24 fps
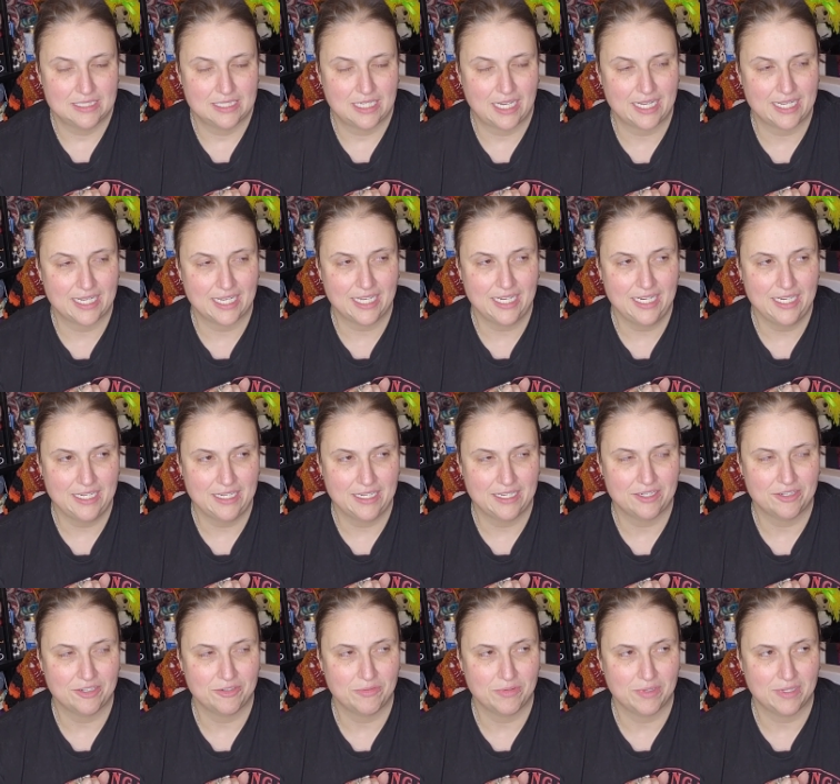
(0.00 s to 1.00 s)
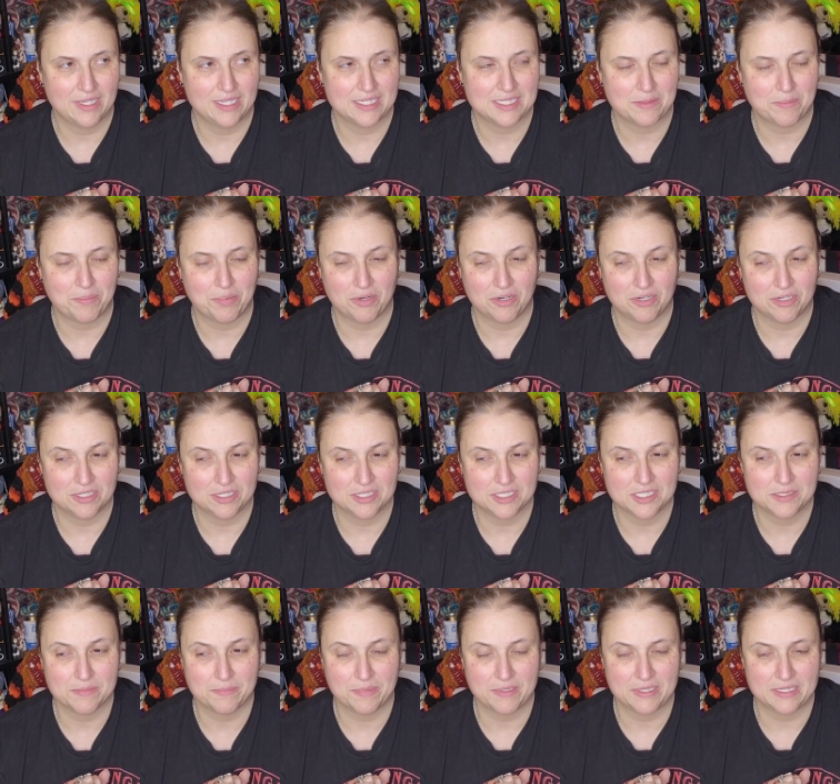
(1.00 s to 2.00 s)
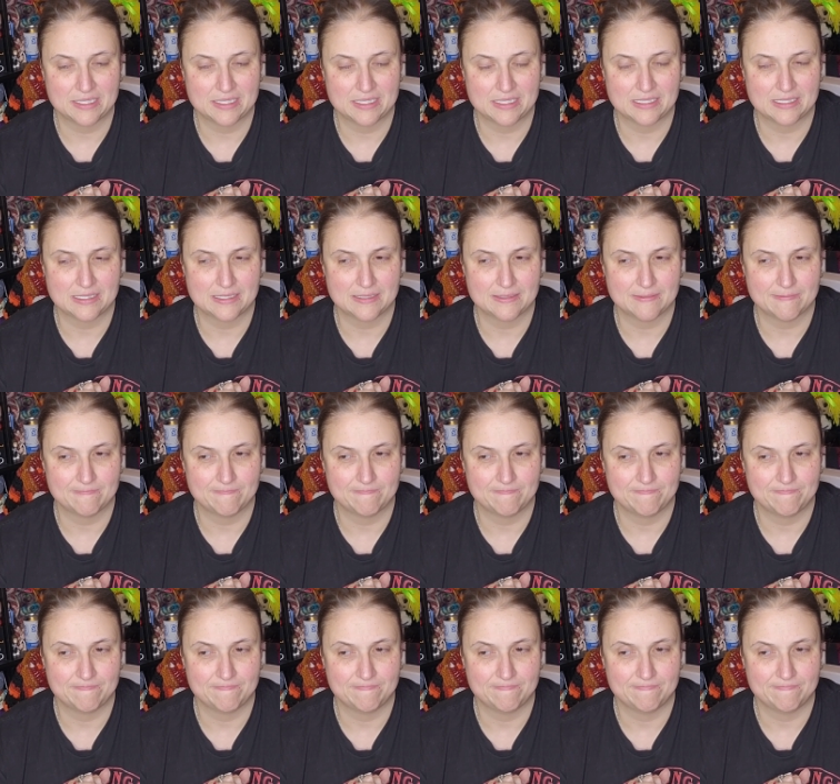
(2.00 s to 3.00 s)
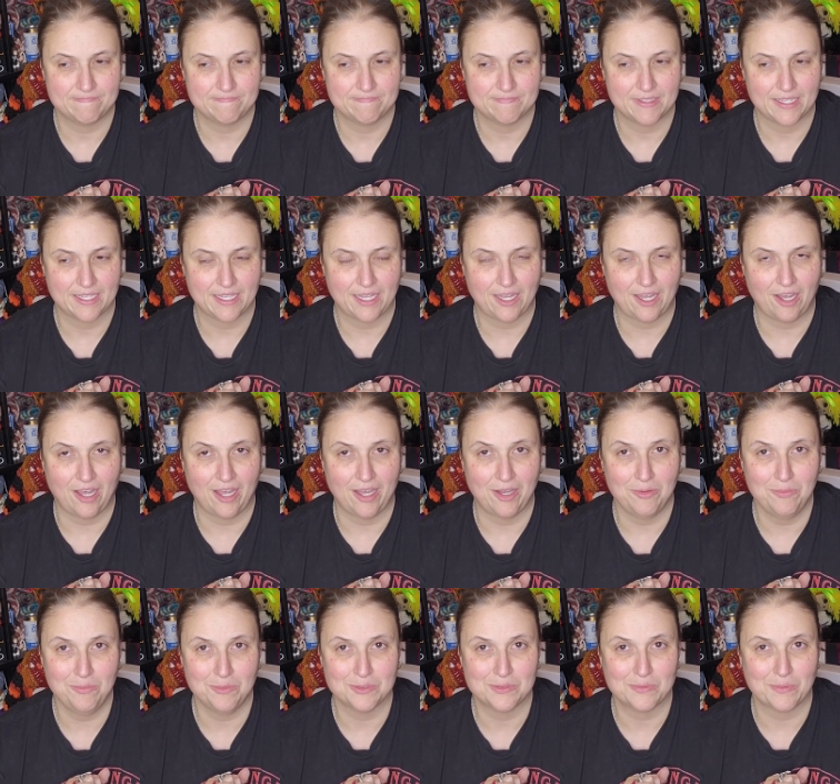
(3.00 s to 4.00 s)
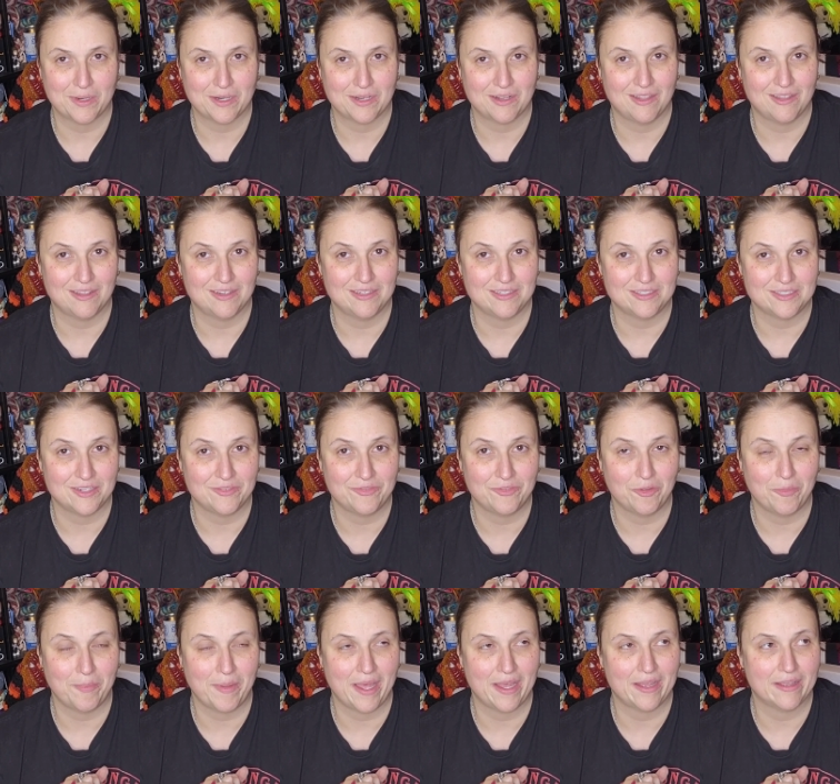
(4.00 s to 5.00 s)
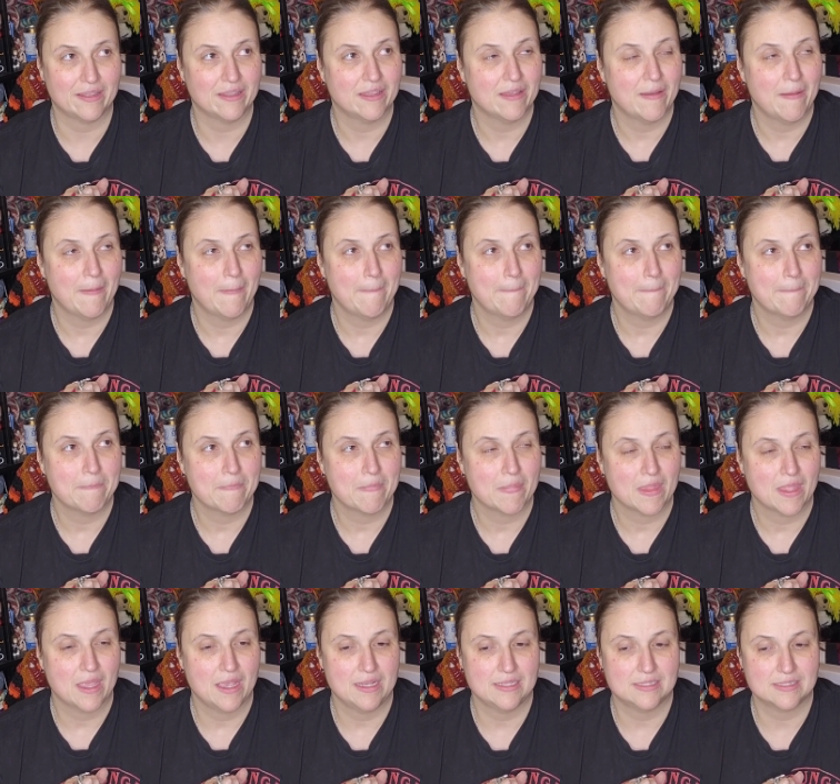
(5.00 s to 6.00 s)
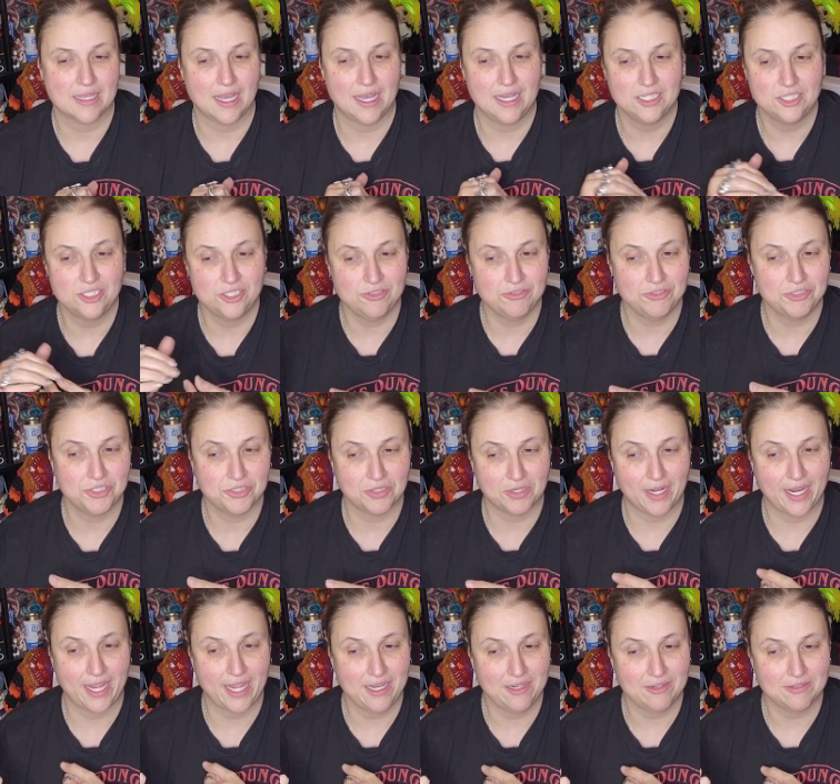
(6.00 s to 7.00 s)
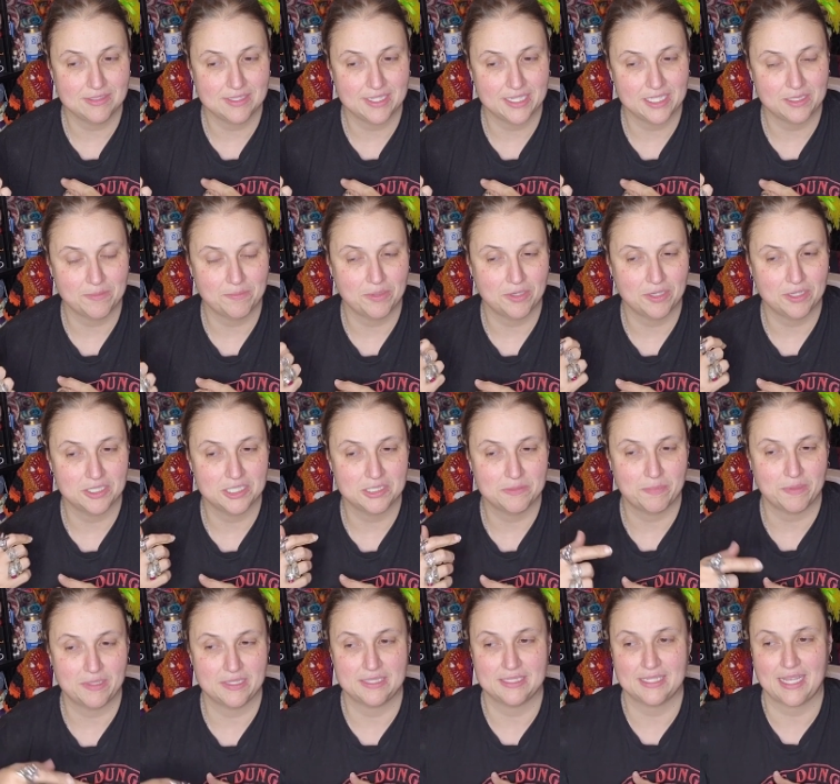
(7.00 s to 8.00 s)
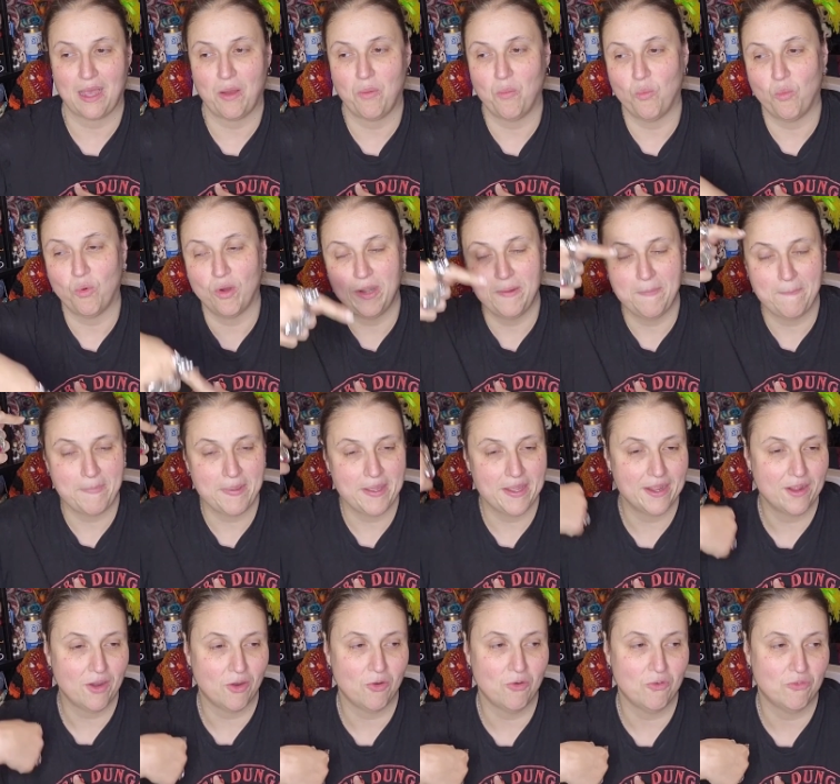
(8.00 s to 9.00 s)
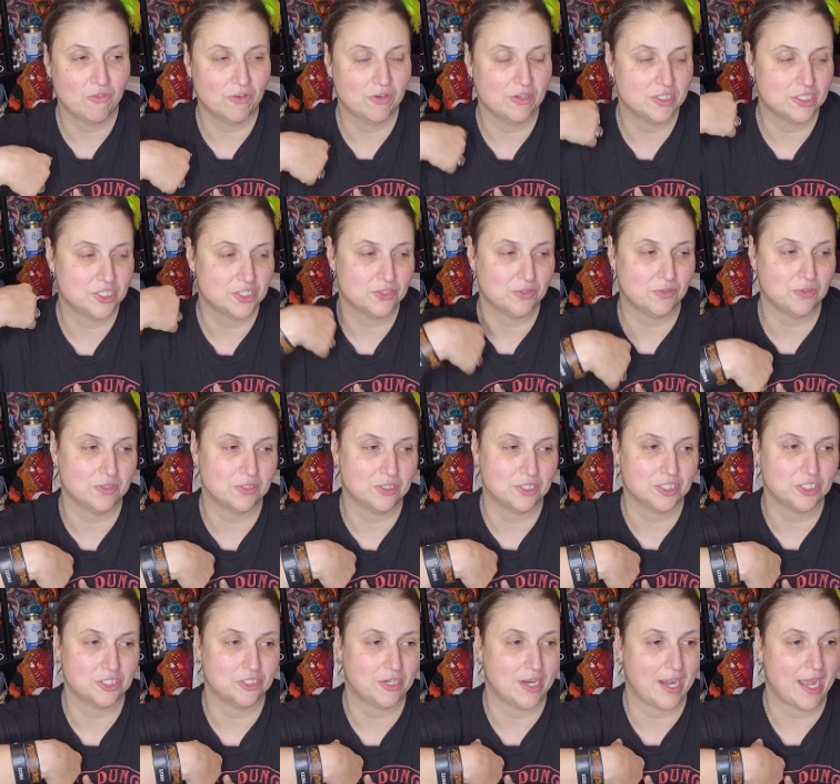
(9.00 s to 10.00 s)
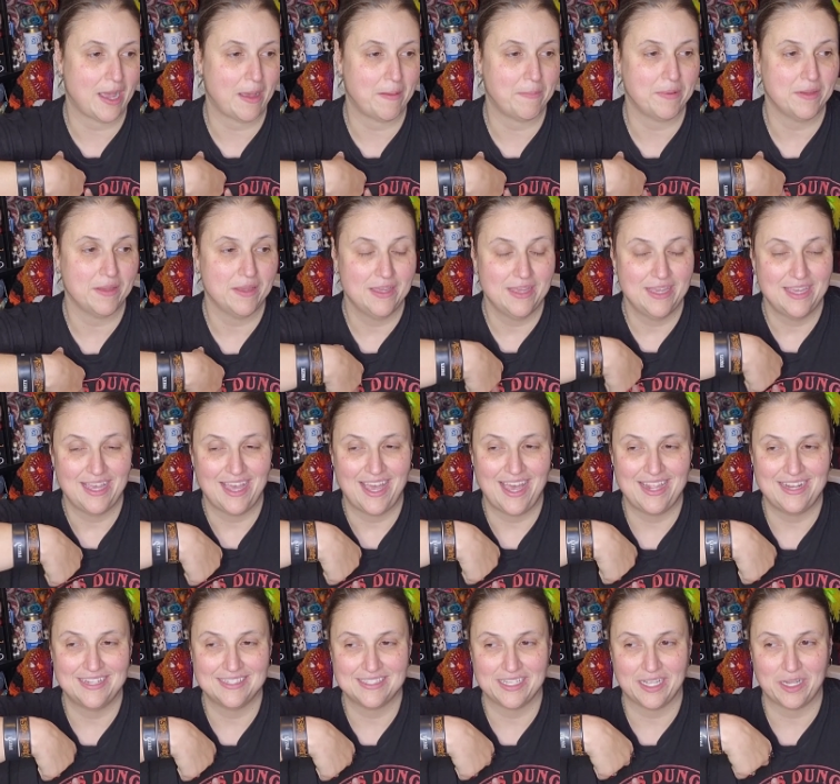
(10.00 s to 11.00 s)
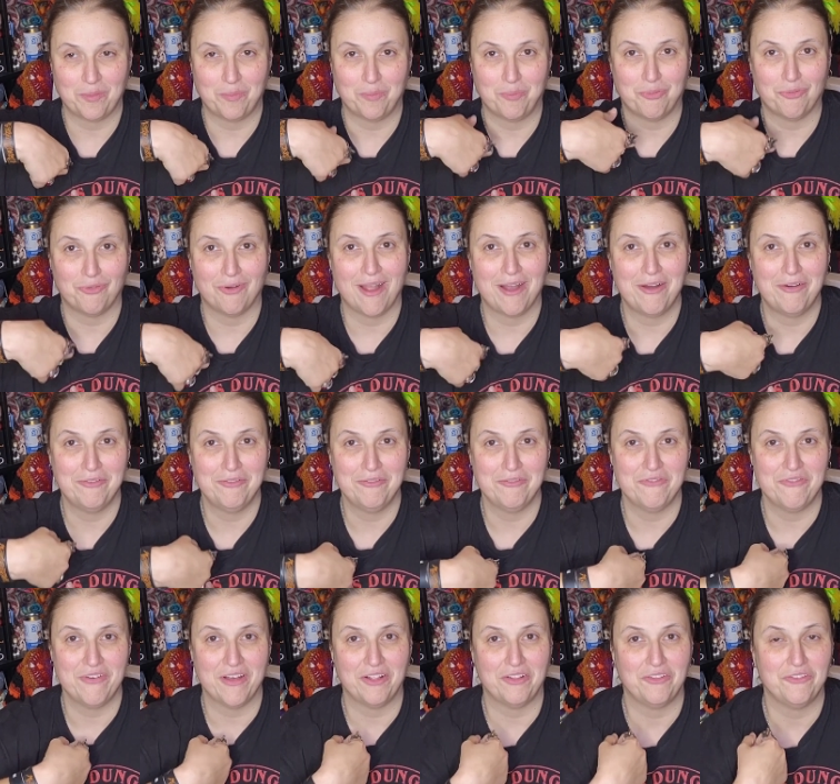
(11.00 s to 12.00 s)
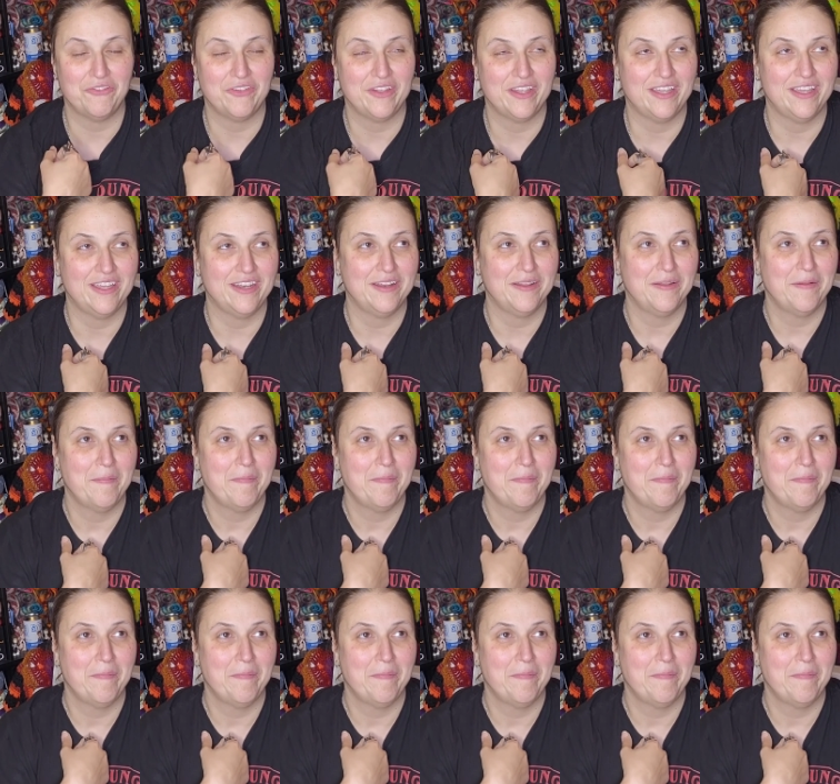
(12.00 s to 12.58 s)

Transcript: I got it at Goodwill as a purse, but it's, I almost want to call it a duffel bag. It's got two short handles like a purse, but it's got one big over the shoulder strap and it's like brown velvet.